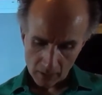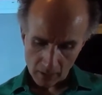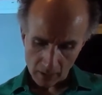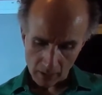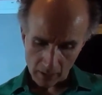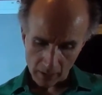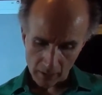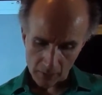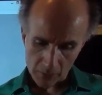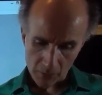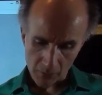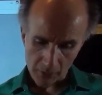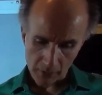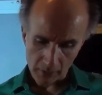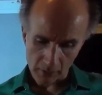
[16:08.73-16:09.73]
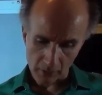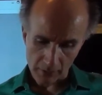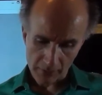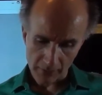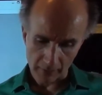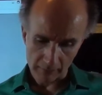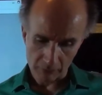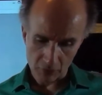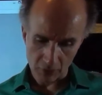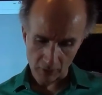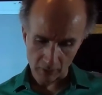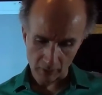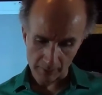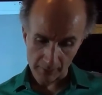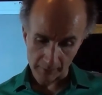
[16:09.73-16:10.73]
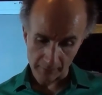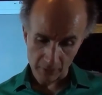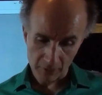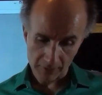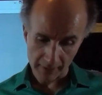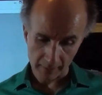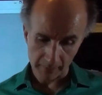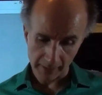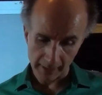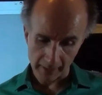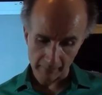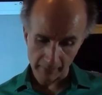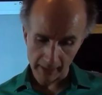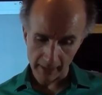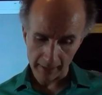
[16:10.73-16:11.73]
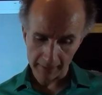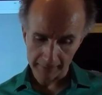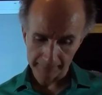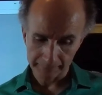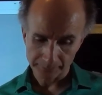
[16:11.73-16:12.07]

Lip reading: So here are some general observations that we can make.